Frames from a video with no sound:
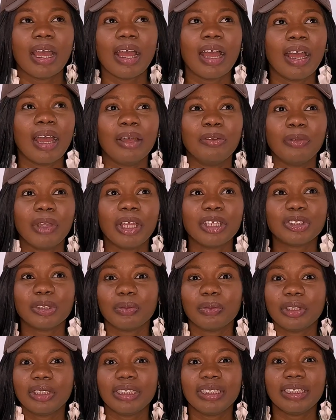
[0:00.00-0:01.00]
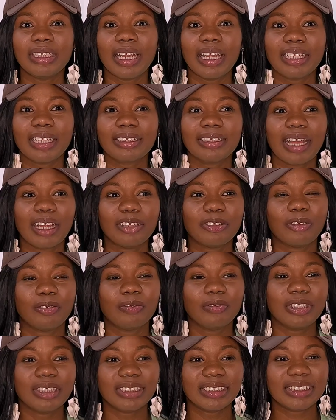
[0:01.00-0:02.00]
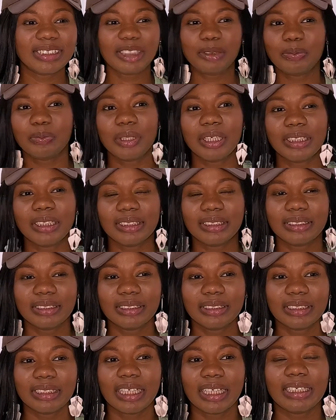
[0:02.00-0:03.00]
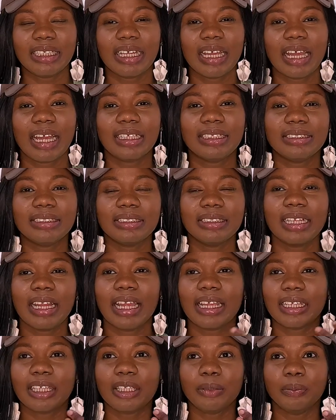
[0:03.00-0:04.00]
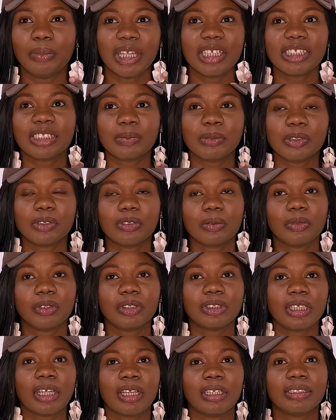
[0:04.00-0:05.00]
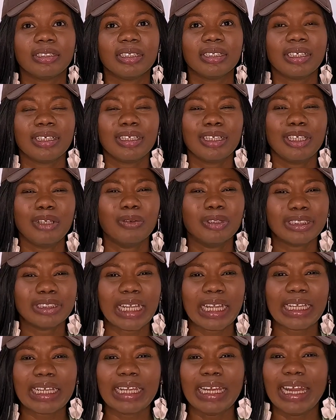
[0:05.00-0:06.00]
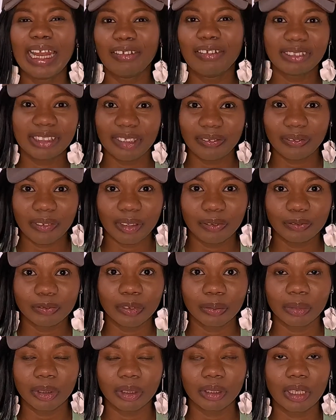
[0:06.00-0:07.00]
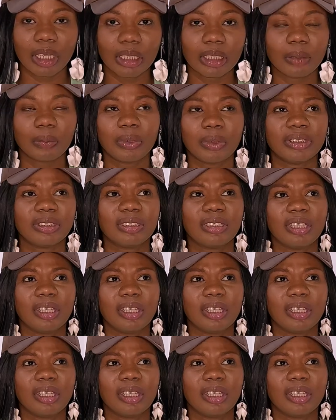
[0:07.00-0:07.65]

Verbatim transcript: uh, where somebody like out of the stipend that they had, like it blessed me so much and it was like a lifesaver for me at that point in